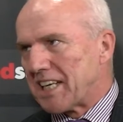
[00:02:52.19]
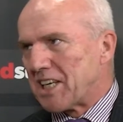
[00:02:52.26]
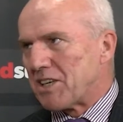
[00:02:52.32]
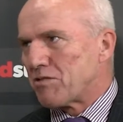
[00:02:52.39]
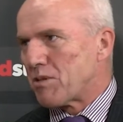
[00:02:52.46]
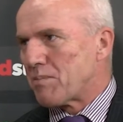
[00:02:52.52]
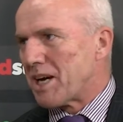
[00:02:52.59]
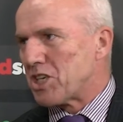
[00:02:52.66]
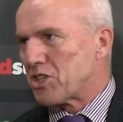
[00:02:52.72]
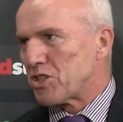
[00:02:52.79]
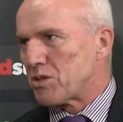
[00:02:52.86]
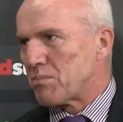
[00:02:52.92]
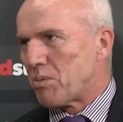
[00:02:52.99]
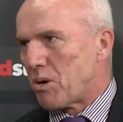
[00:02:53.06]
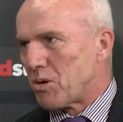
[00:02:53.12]
to get
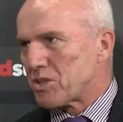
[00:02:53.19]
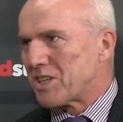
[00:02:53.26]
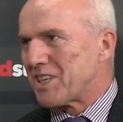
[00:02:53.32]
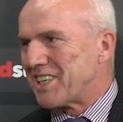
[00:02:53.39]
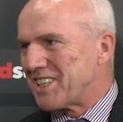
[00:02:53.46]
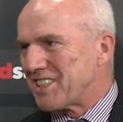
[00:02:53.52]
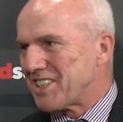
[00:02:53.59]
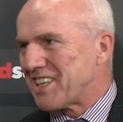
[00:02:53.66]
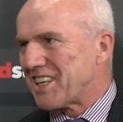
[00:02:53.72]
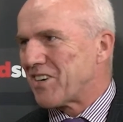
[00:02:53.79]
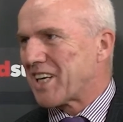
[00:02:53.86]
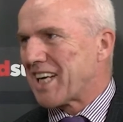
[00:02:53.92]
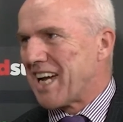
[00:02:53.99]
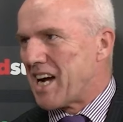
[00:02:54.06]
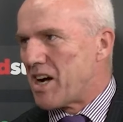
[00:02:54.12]
information deposited into
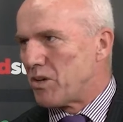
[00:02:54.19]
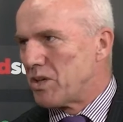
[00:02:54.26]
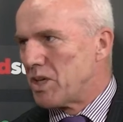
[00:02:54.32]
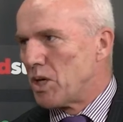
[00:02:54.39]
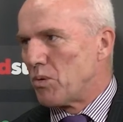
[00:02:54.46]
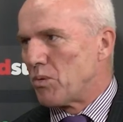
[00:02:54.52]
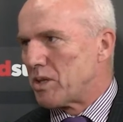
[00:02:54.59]
their account